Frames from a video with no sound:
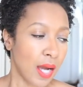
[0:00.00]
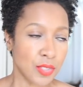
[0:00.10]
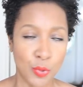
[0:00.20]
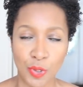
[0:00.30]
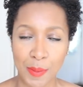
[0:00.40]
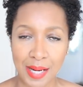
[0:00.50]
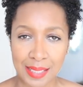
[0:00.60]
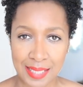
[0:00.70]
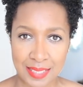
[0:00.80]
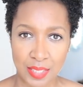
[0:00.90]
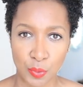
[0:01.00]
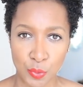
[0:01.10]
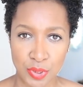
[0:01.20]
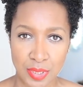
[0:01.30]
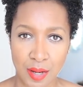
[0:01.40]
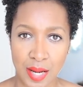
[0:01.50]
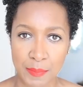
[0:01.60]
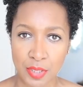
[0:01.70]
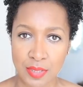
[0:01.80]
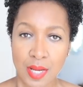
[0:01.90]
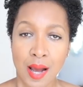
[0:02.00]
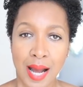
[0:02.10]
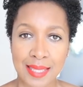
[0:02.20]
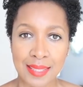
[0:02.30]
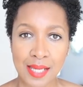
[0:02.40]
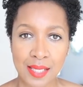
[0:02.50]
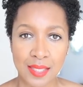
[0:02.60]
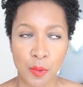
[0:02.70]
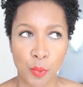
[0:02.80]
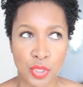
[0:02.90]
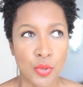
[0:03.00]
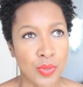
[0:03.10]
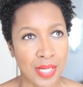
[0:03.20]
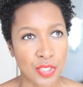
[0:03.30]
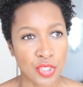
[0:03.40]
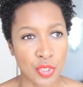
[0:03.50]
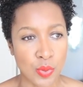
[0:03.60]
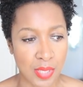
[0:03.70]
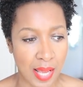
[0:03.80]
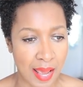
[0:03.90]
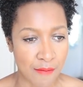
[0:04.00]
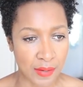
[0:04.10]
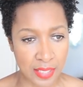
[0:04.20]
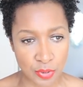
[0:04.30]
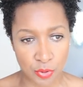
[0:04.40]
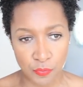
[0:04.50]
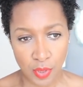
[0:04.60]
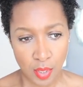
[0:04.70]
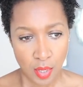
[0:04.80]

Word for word: I talk about classic all the time because I think that when you get shoes that have a sort of,